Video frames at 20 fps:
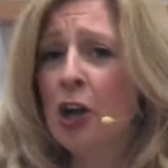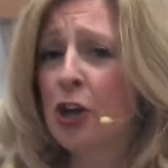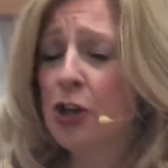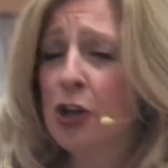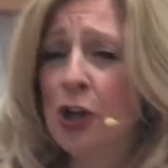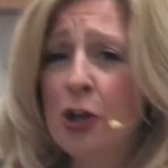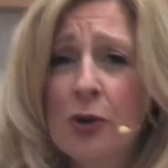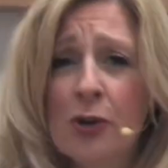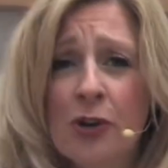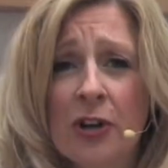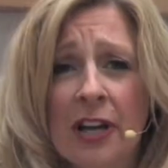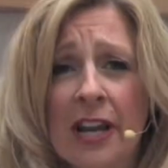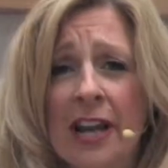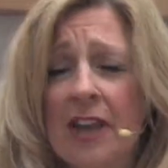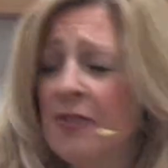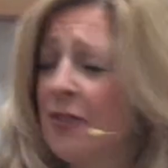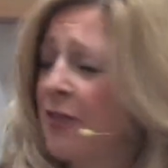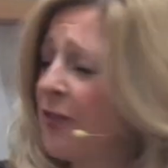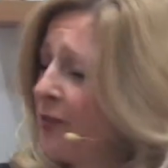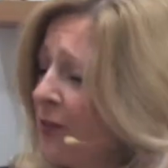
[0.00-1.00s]
Google
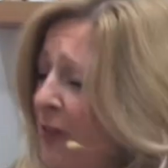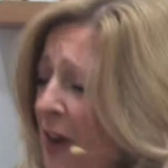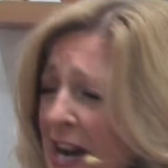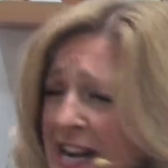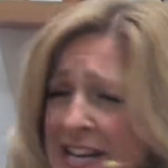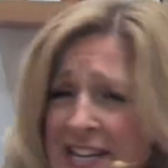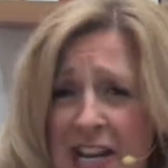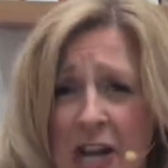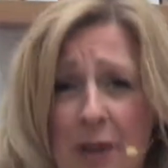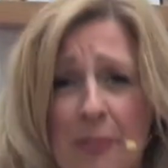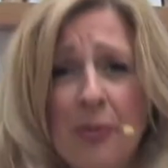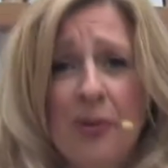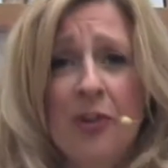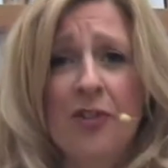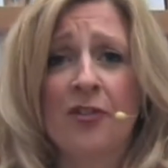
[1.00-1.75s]
it, find out more